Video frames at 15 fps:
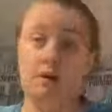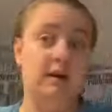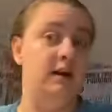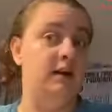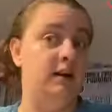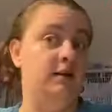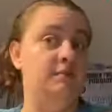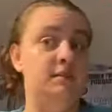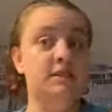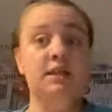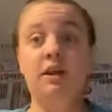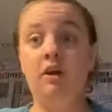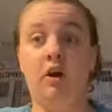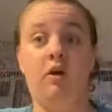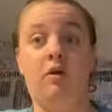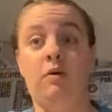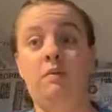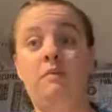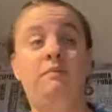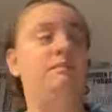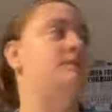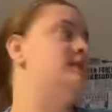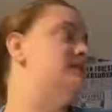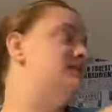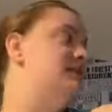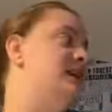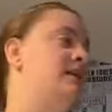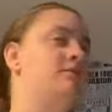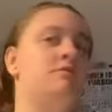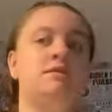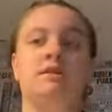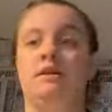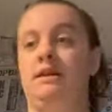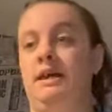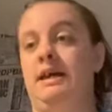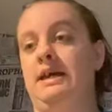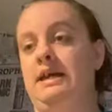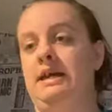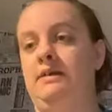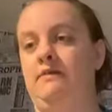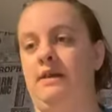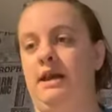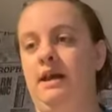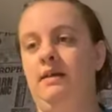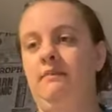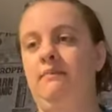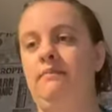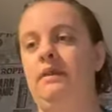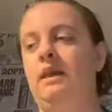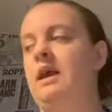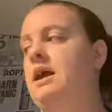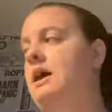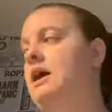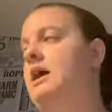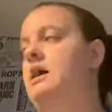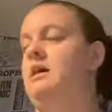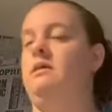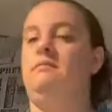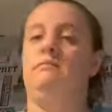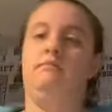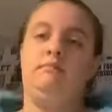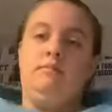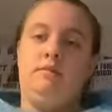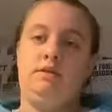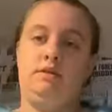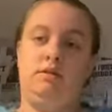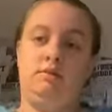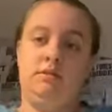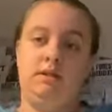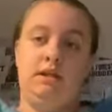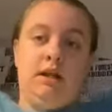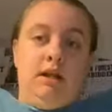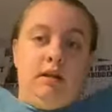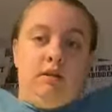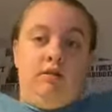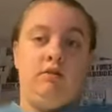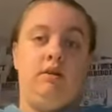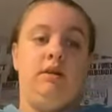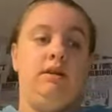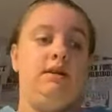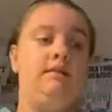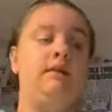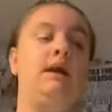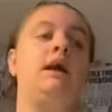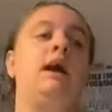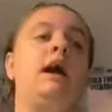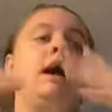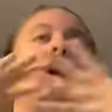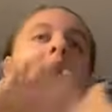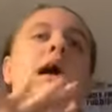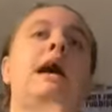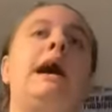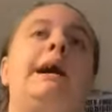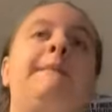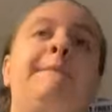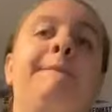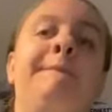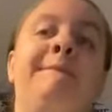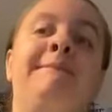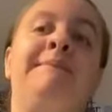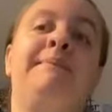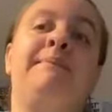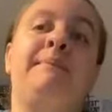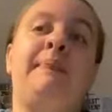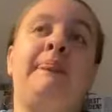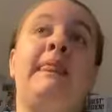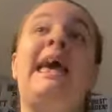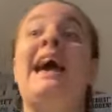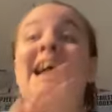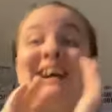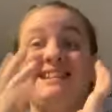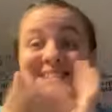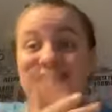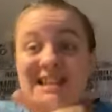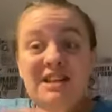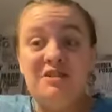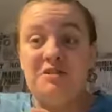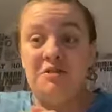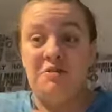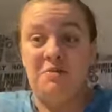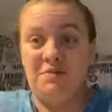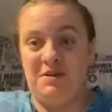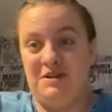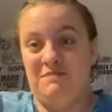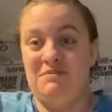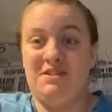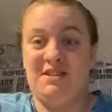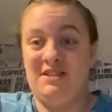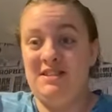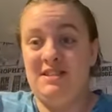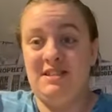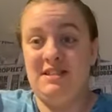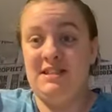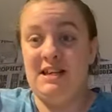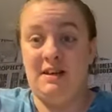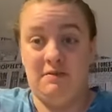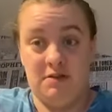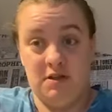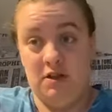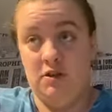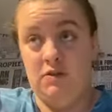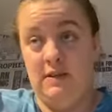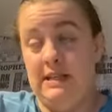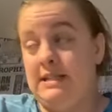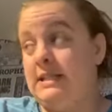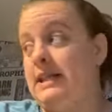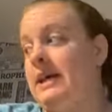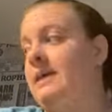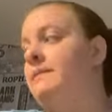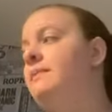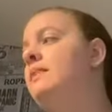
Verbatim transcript: I'm still at home, it's now Sunday evening, um, it's almost 9 o'clock in the evening. Um, I didn't do what I was going to said I was going to do yesterday.